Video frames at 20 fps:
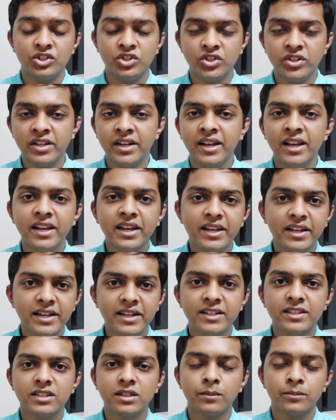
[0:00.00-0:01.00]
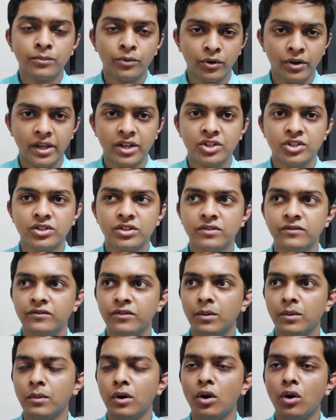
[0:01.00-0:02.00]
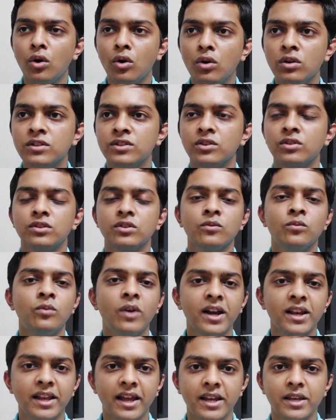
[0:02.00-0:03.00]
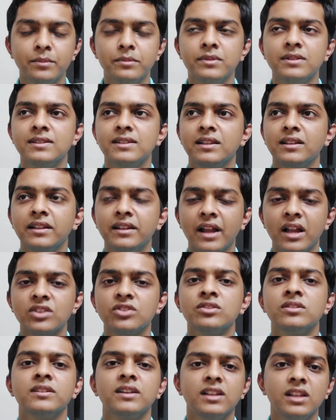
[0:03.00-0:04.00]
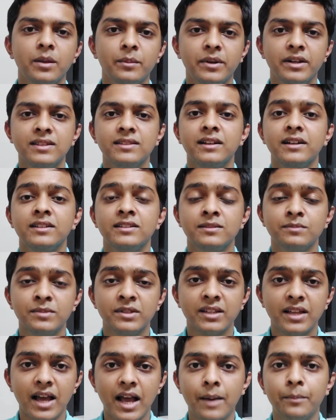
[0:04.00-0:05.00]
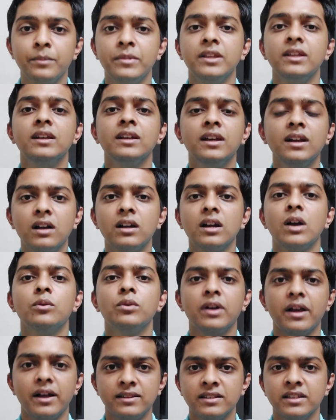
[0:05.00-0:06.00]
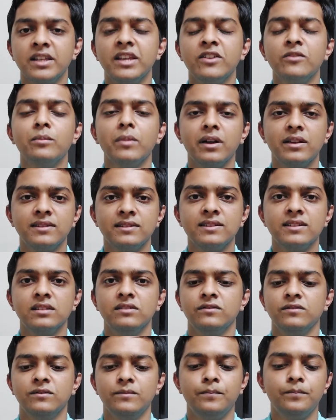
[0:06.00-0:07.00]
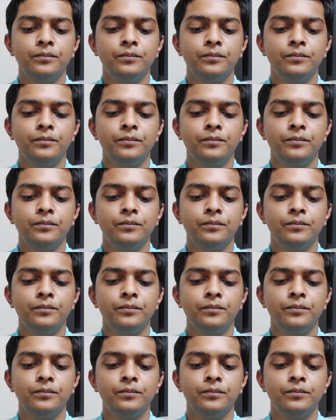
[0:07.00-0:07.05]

She really needs protection from all sorts of wild animals and the natural calamity that has been happening around as a caveman itself.